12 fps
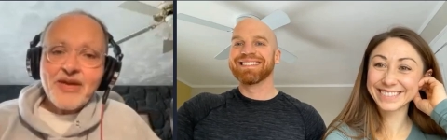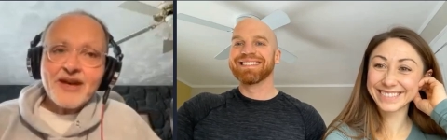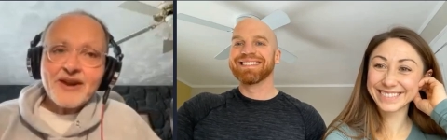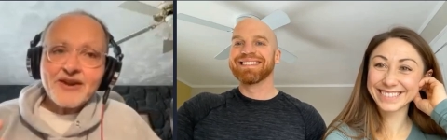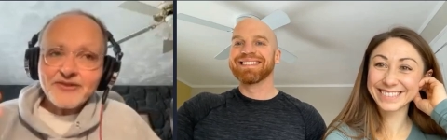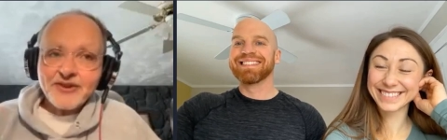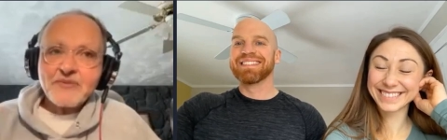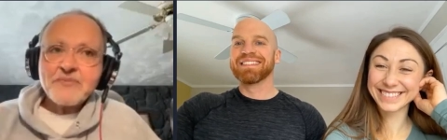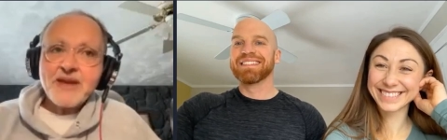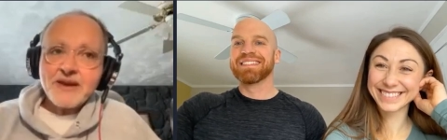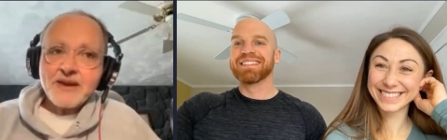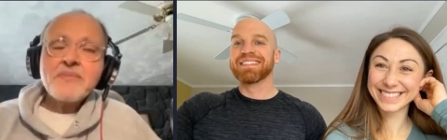Speaker 1: that is going to
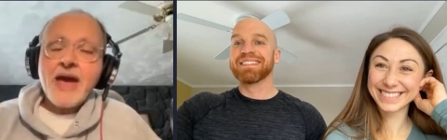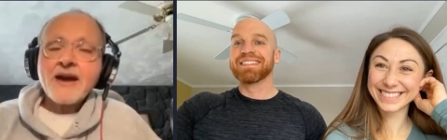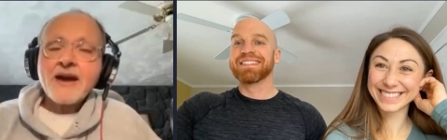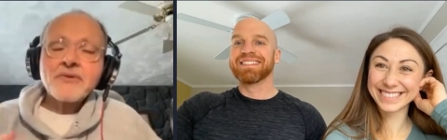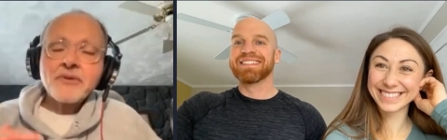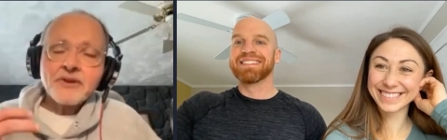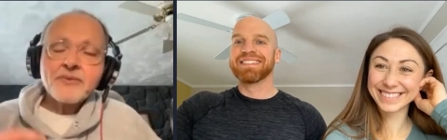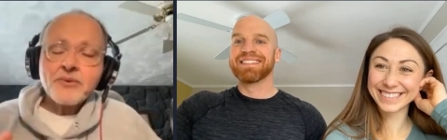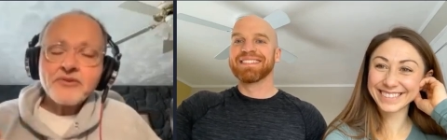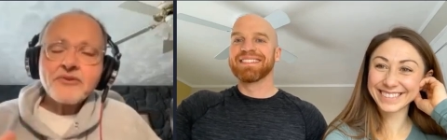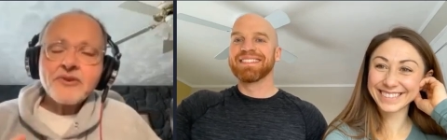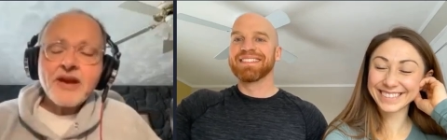be impactful, and
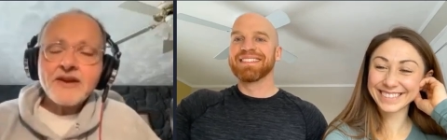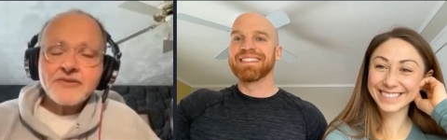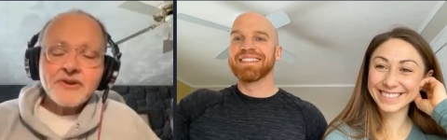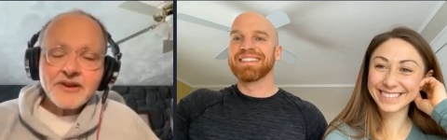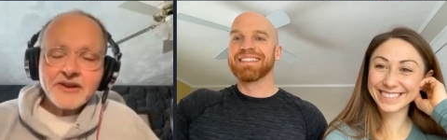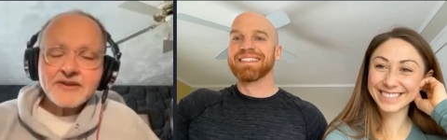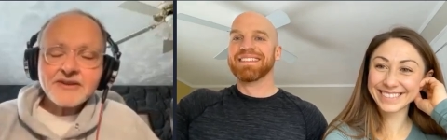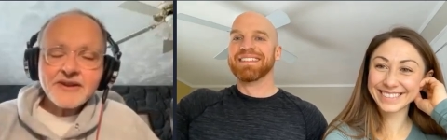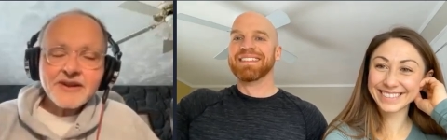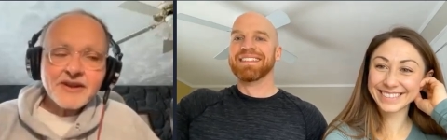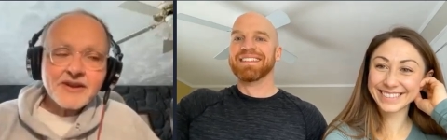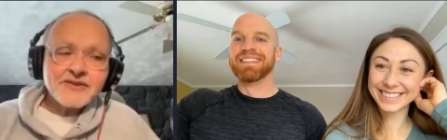what you guys are con- going
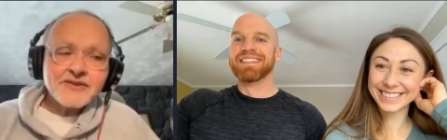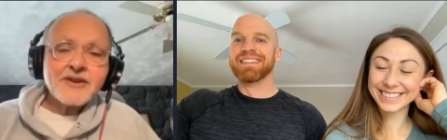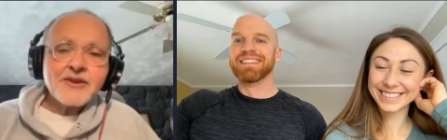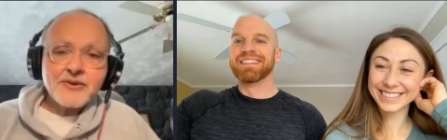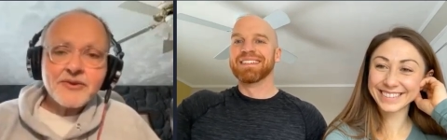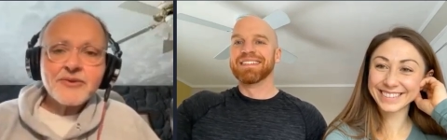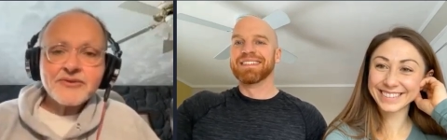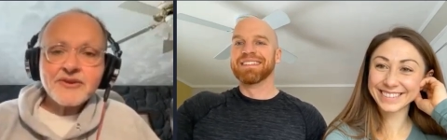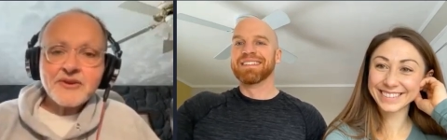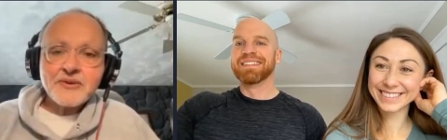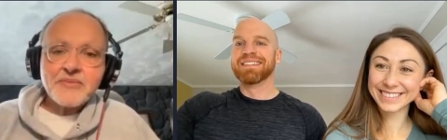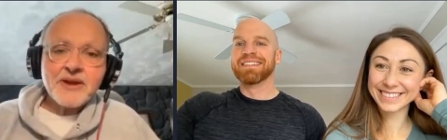to continue to do is
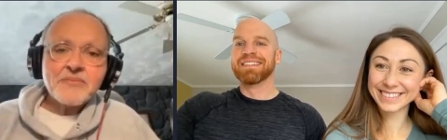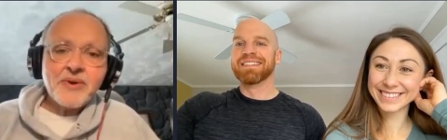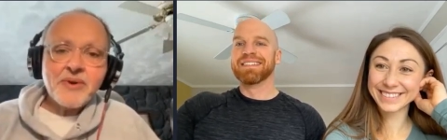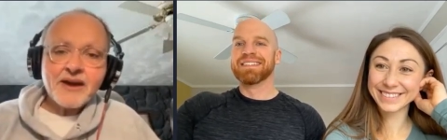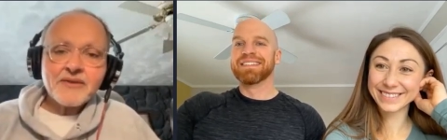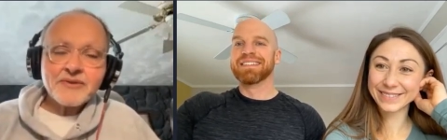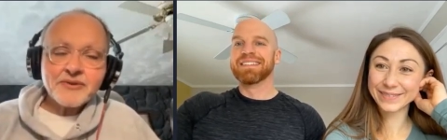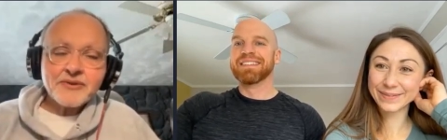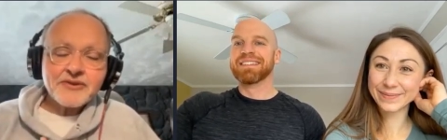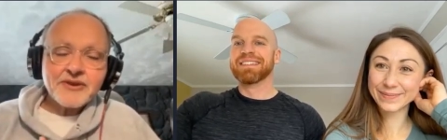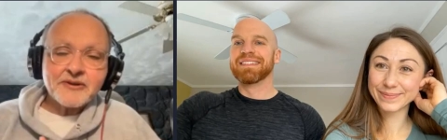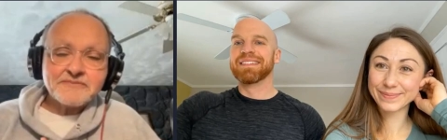going to be impactful.
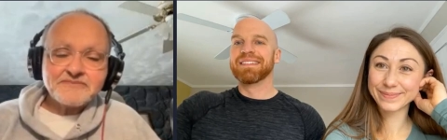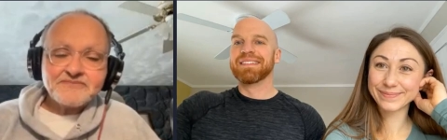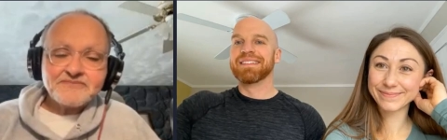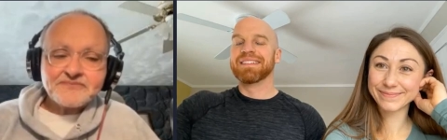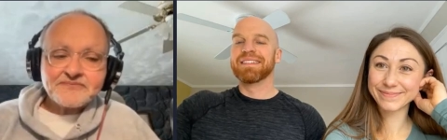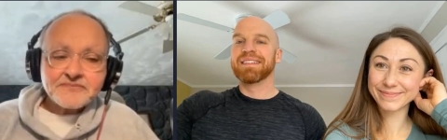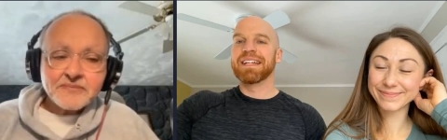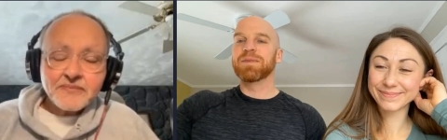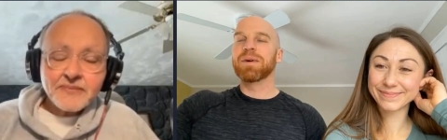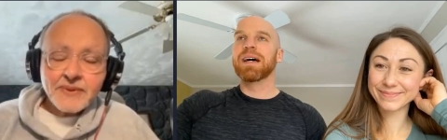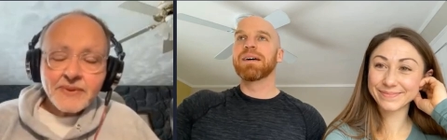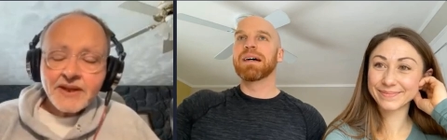So
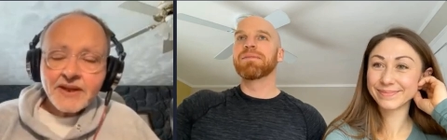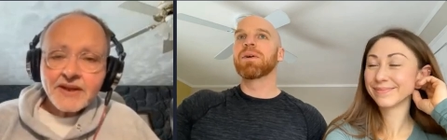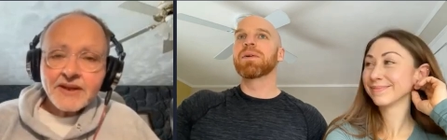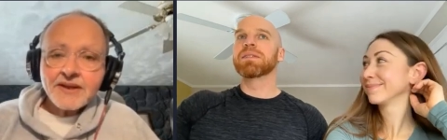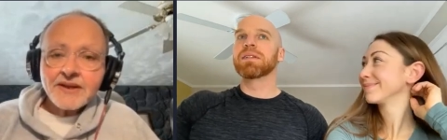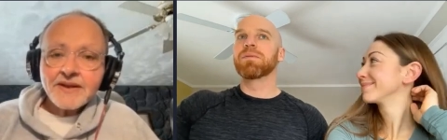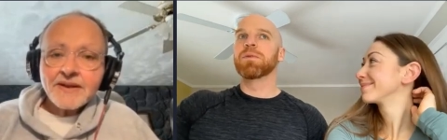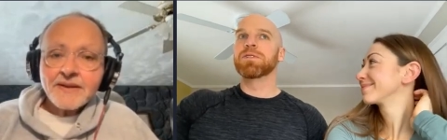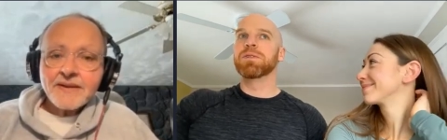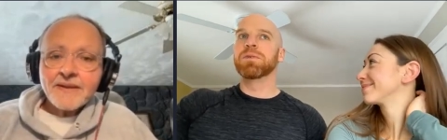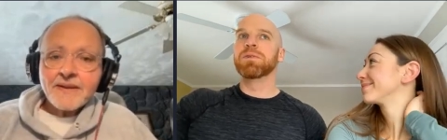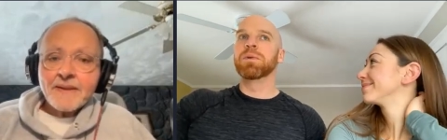
Speaker 2: that's why I've always loved
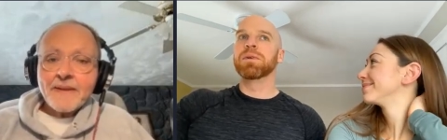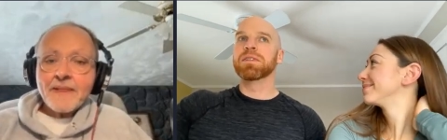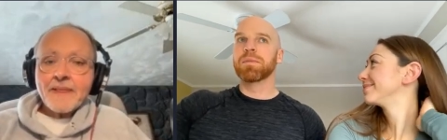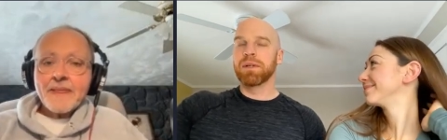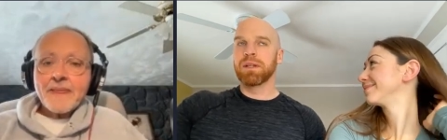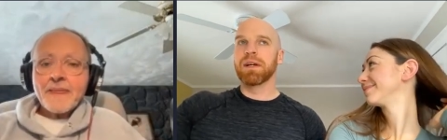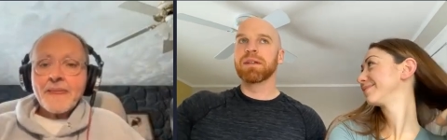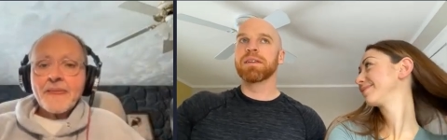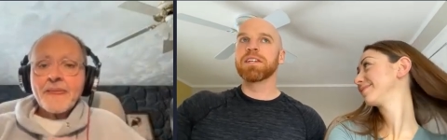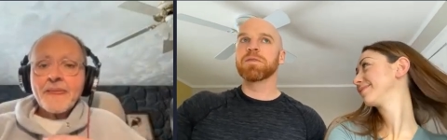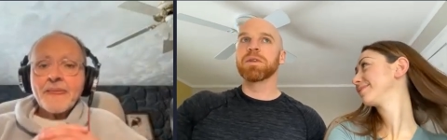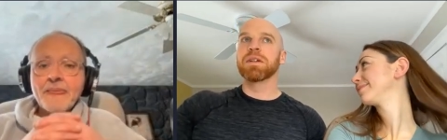what you do with something like
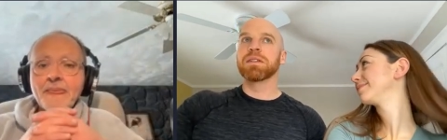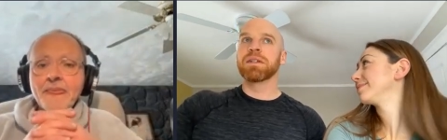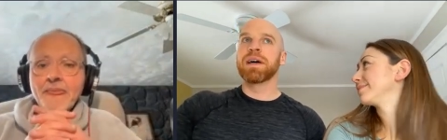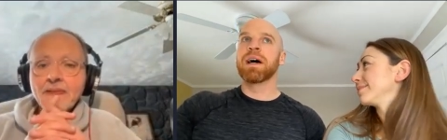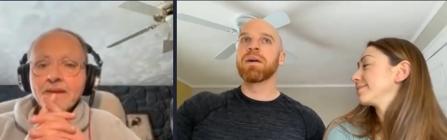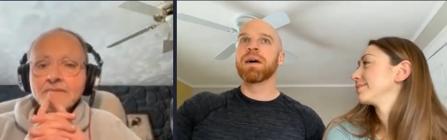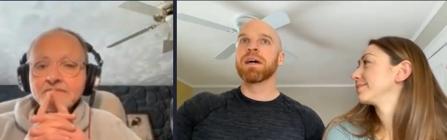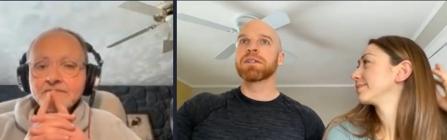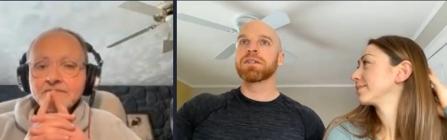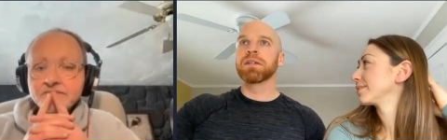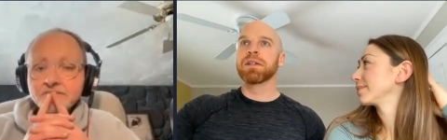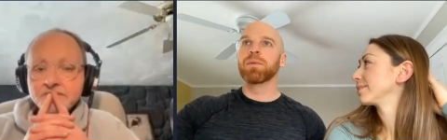this because now
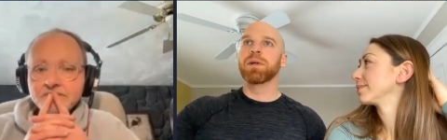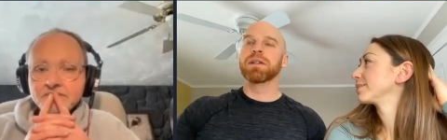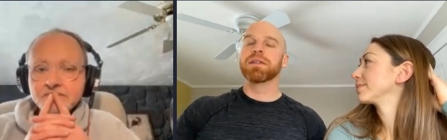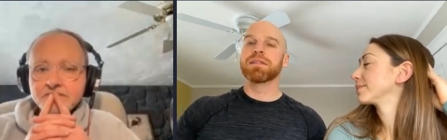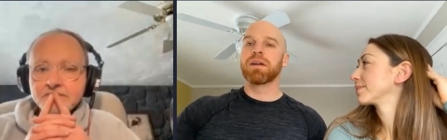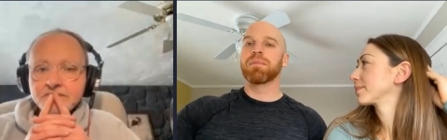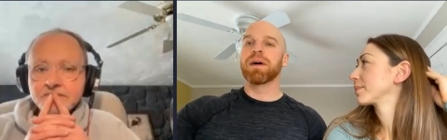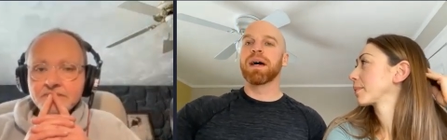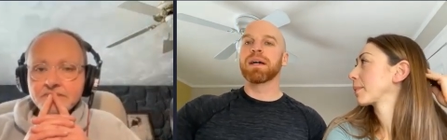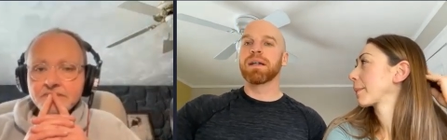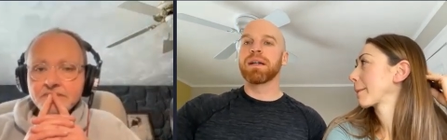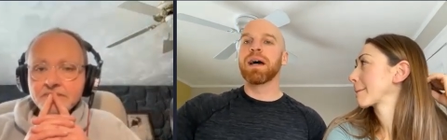actually we can step
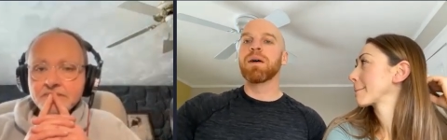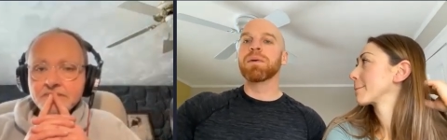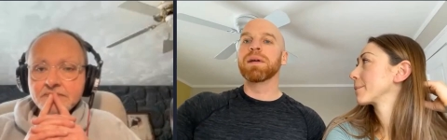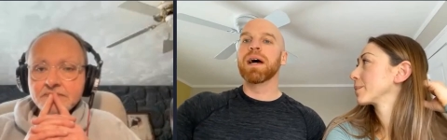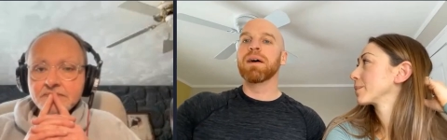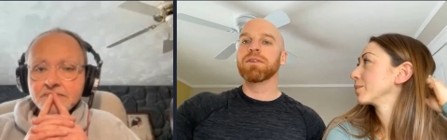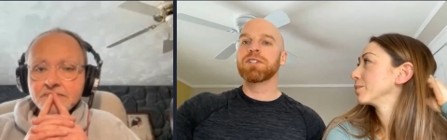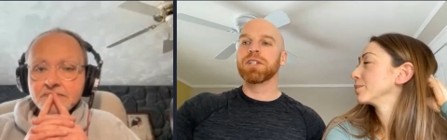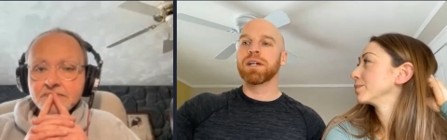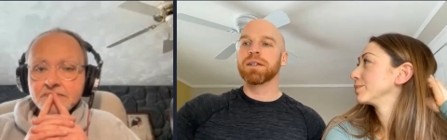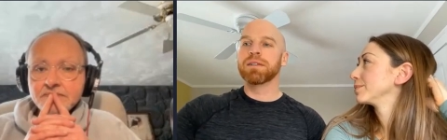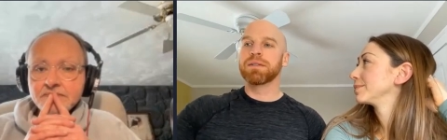back and now we have a
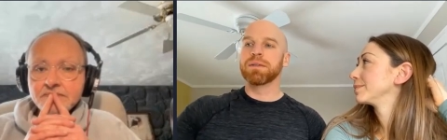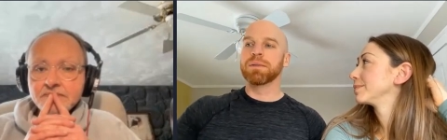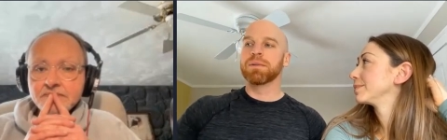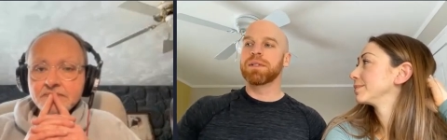chance to